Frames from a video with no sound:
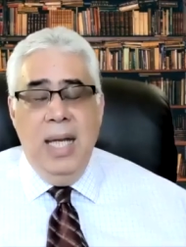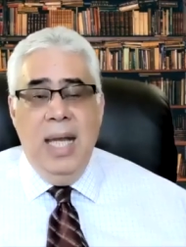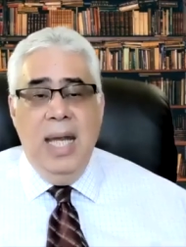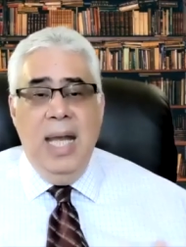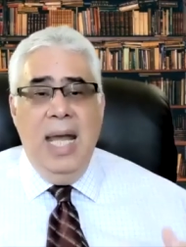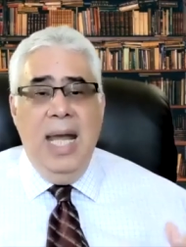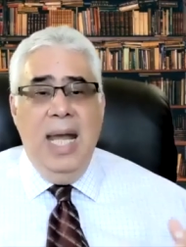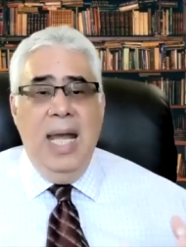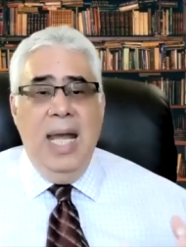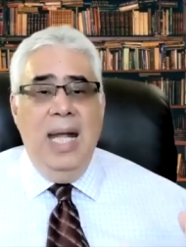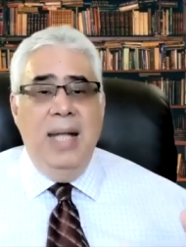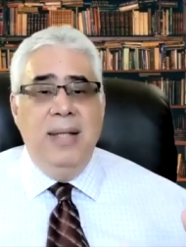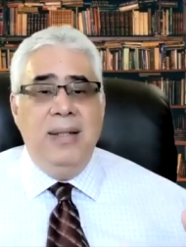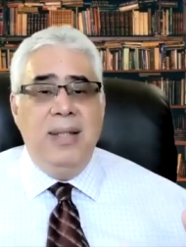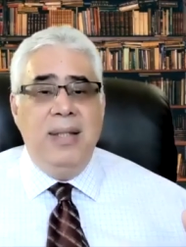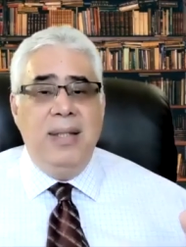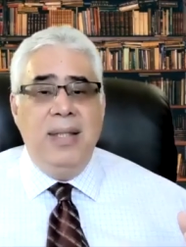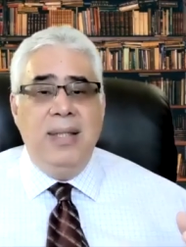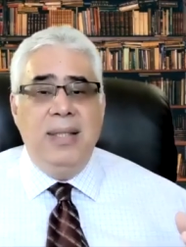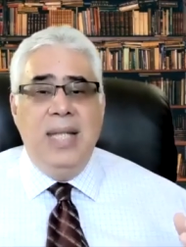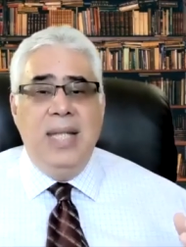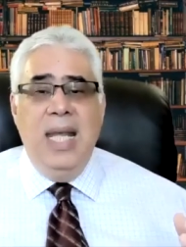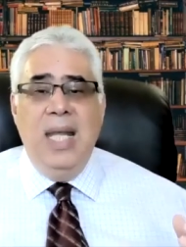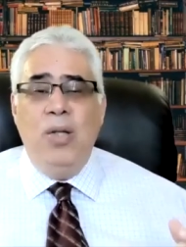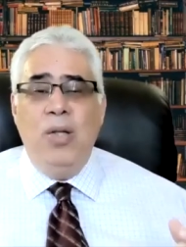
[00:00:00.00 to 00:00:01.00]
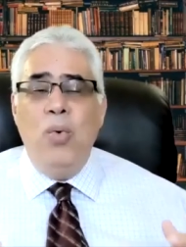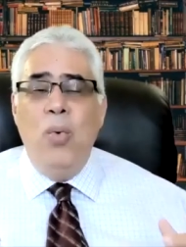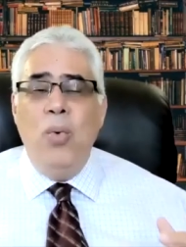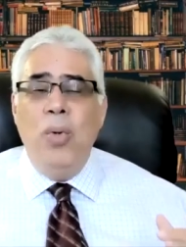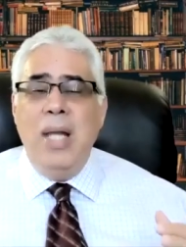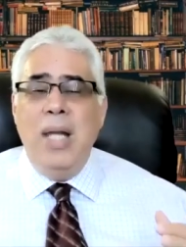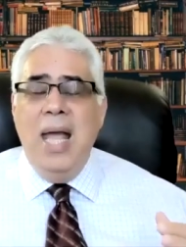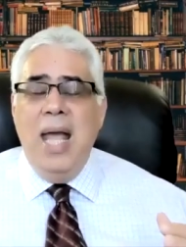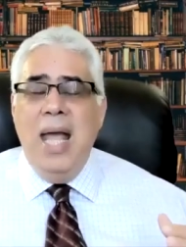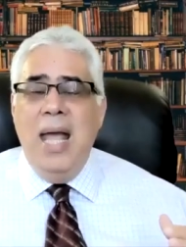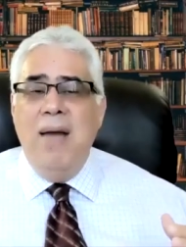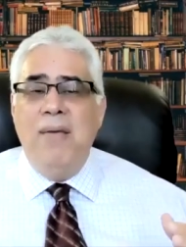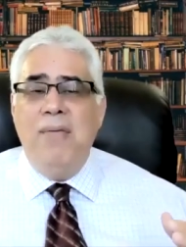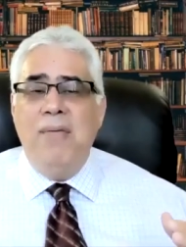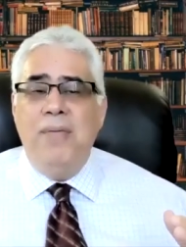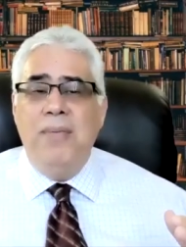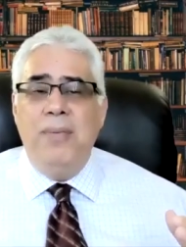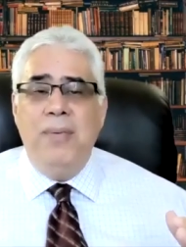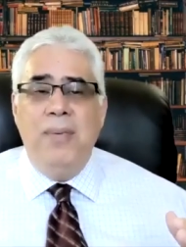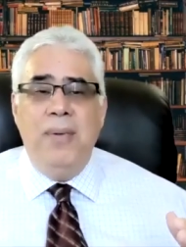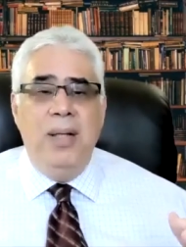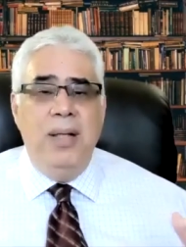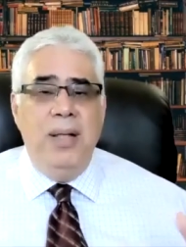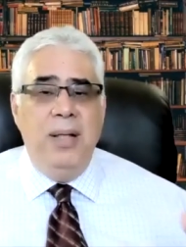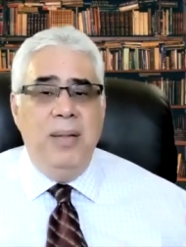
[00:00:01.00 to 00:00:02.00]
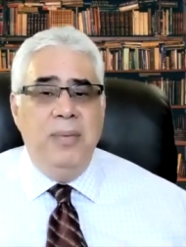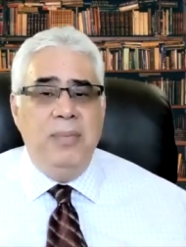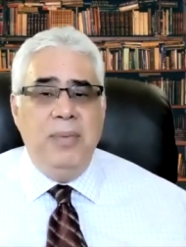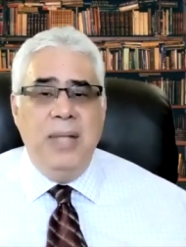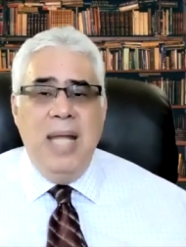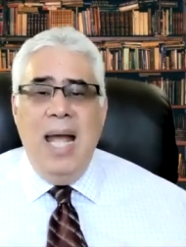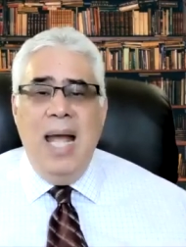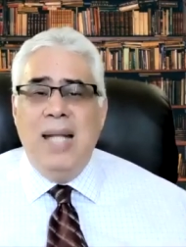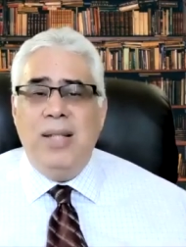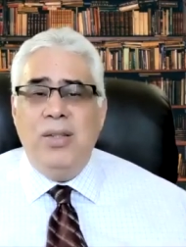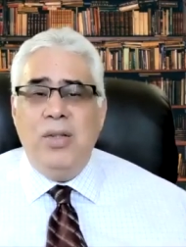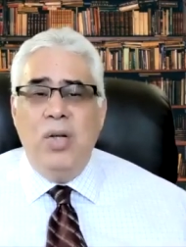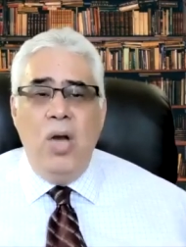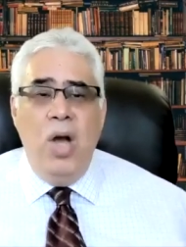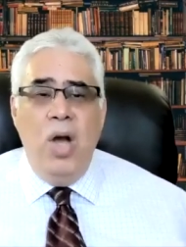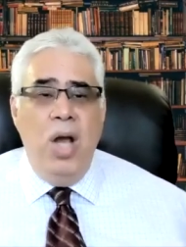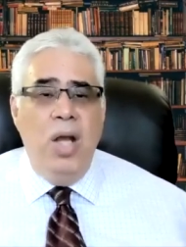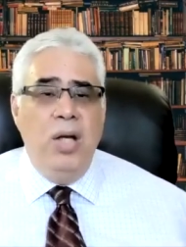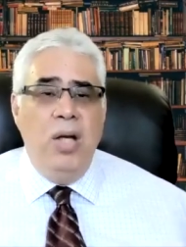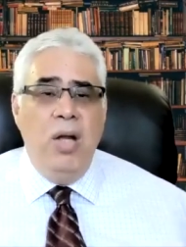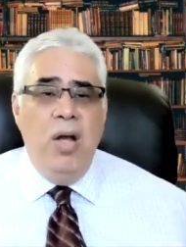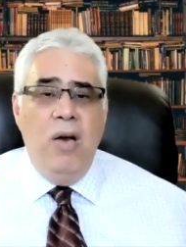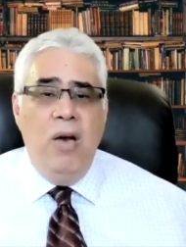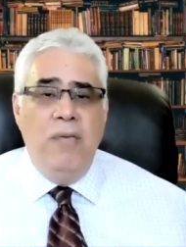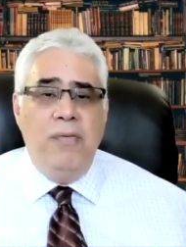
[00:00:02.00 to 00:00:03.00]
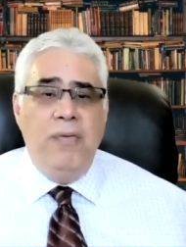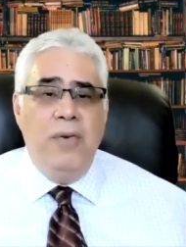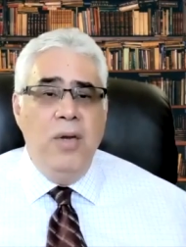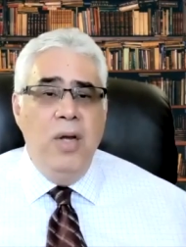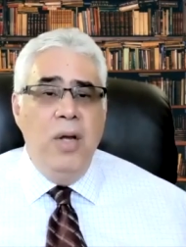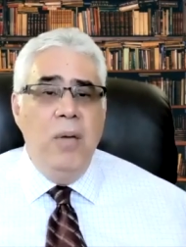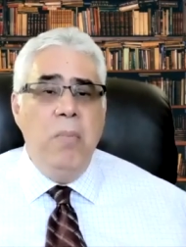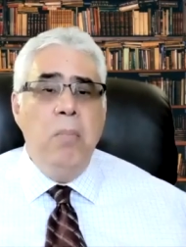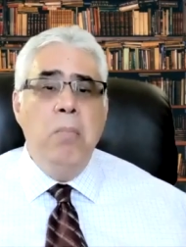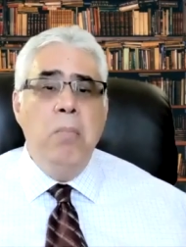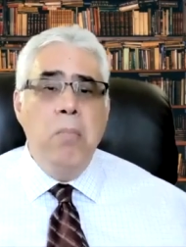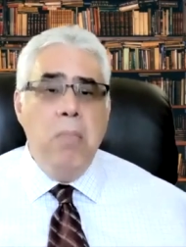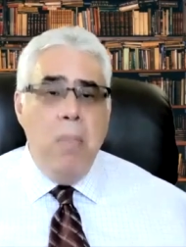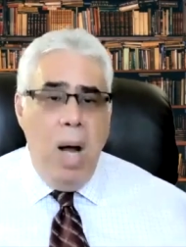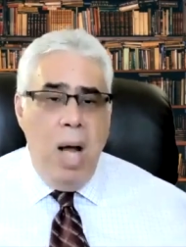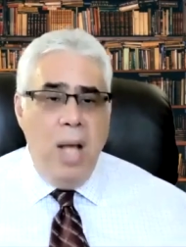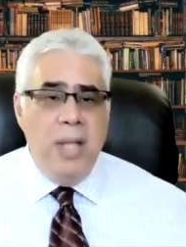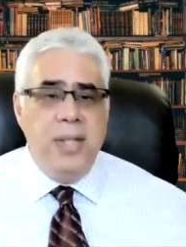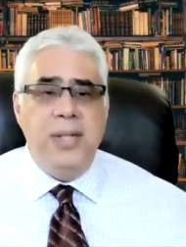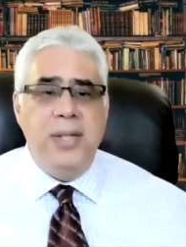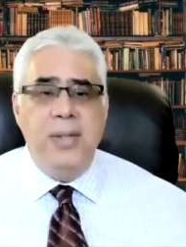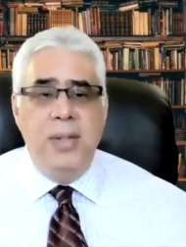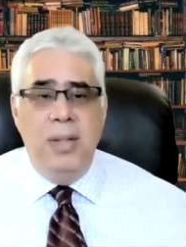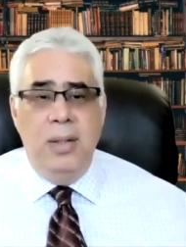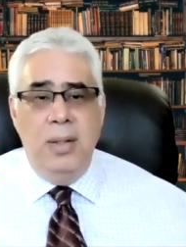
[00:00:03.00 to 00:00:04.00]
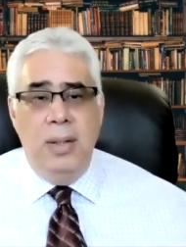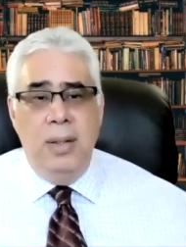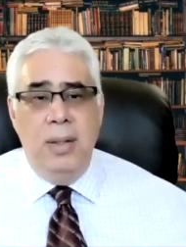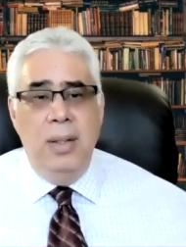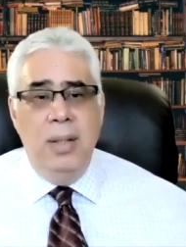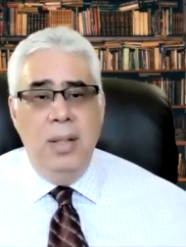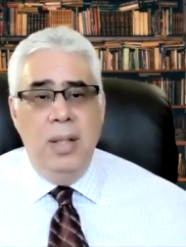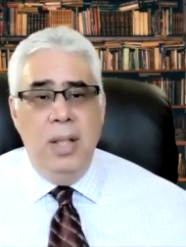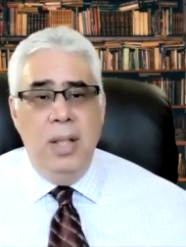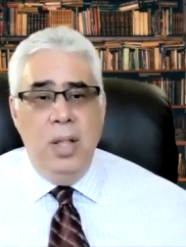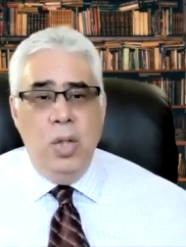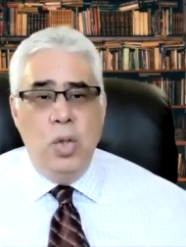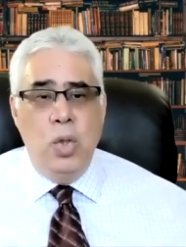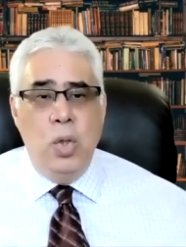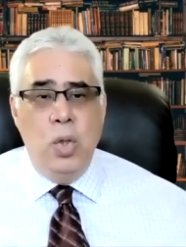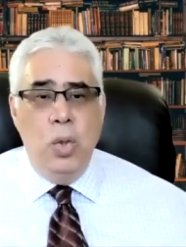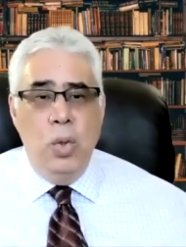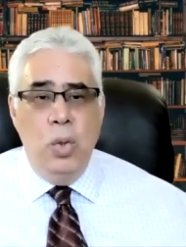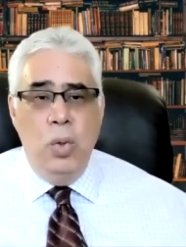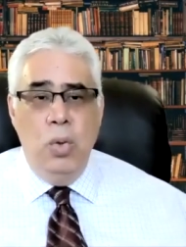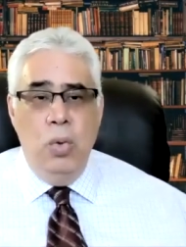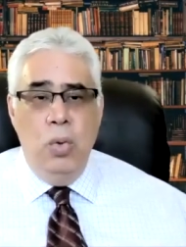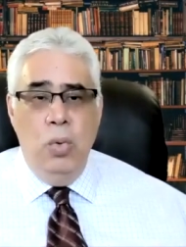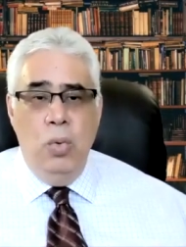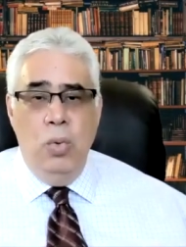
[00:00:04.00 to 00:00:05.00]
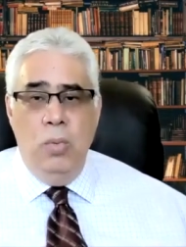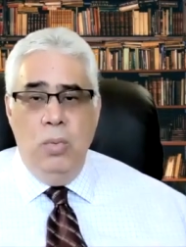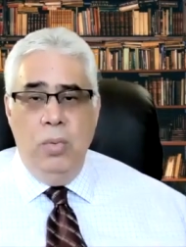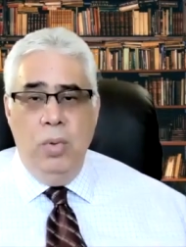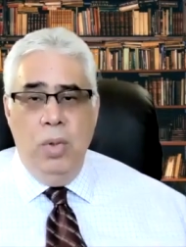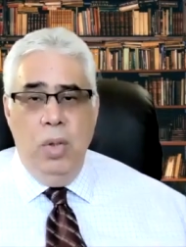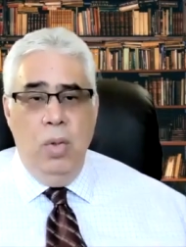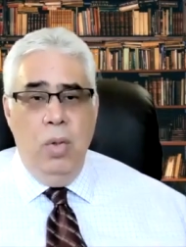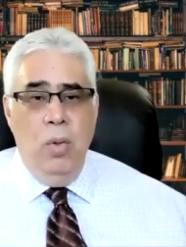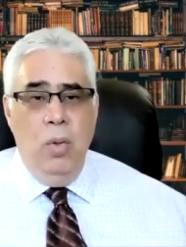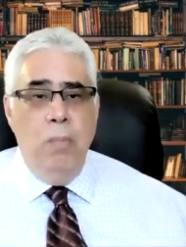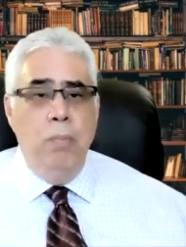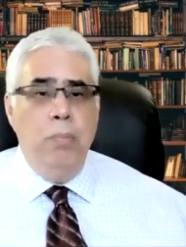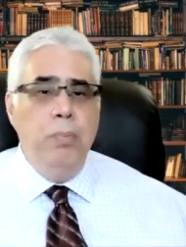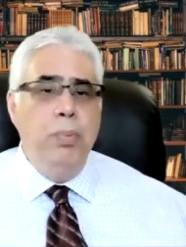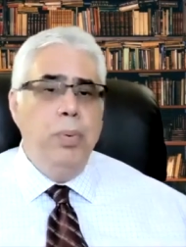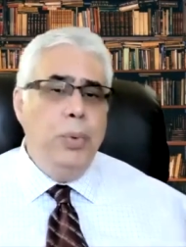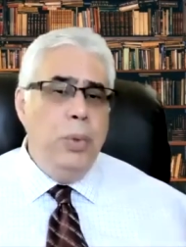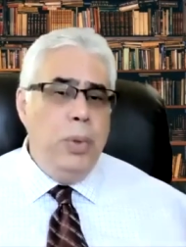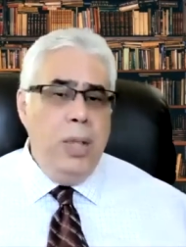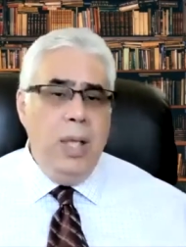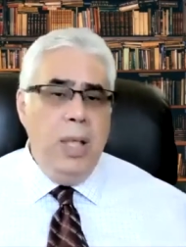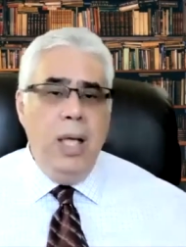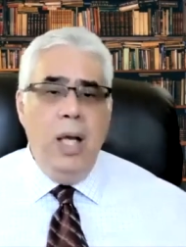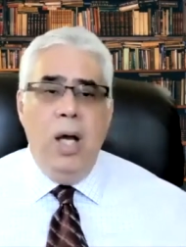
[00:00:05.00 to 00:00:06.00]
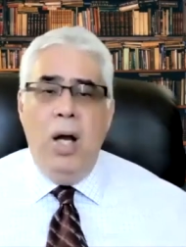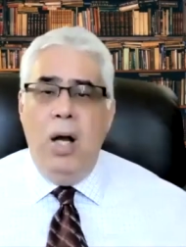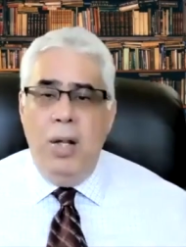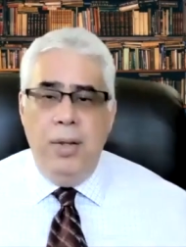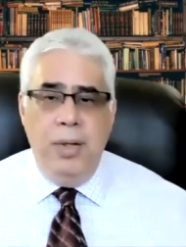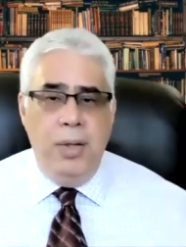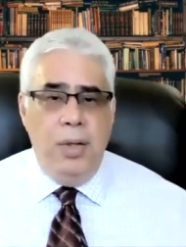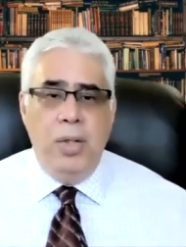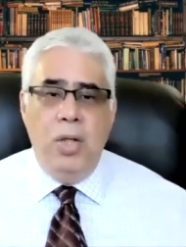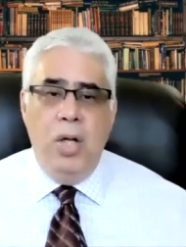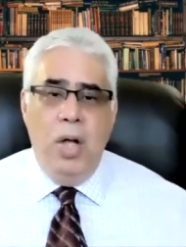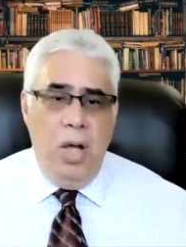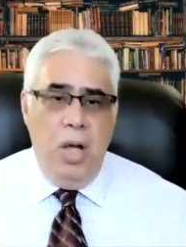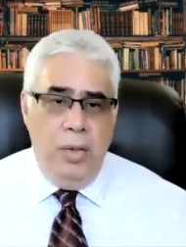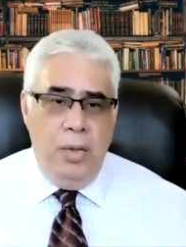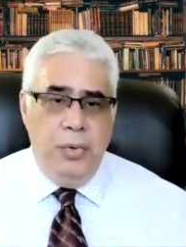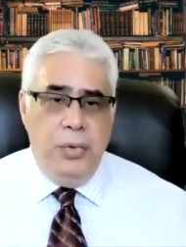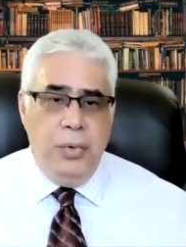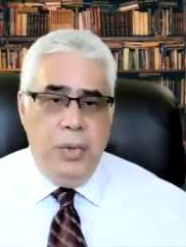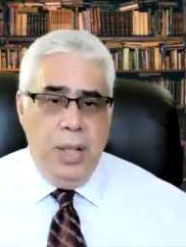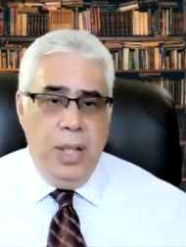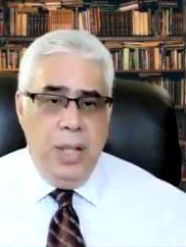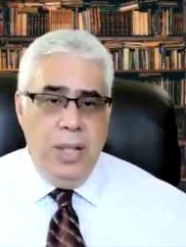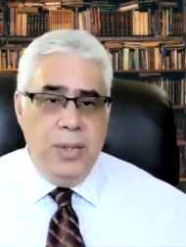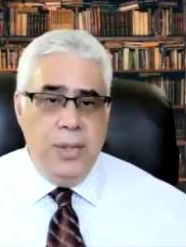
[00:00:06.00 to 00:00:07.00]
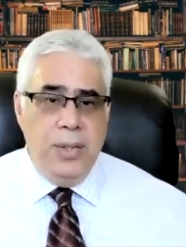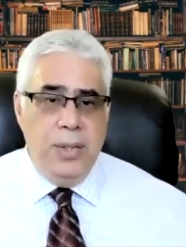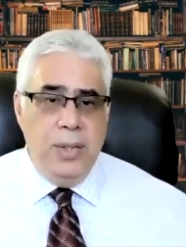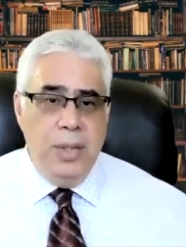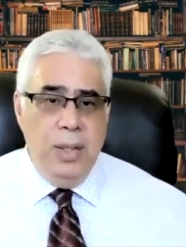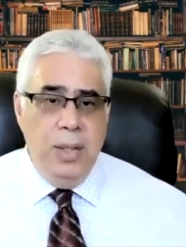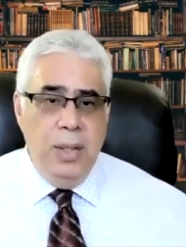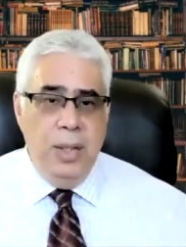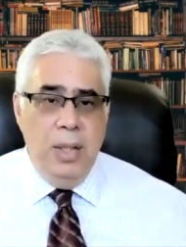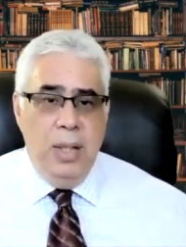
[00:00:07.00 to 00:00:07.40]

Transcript: and they don't have uh, that kind of muscle to you know bully other countries.